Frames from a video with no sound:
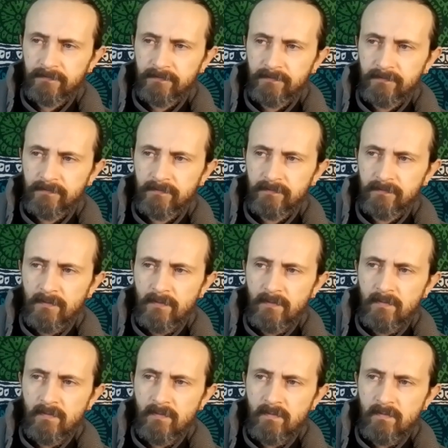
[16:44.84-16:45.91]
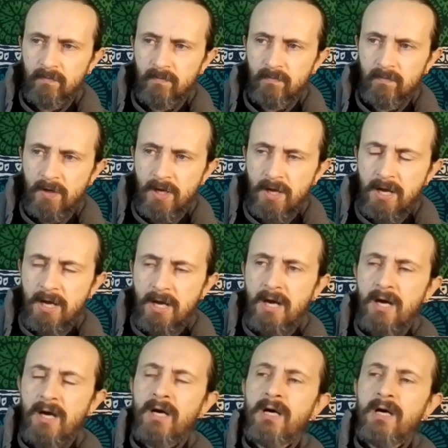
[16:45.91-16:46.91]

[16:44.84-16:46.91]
Nobody speaks.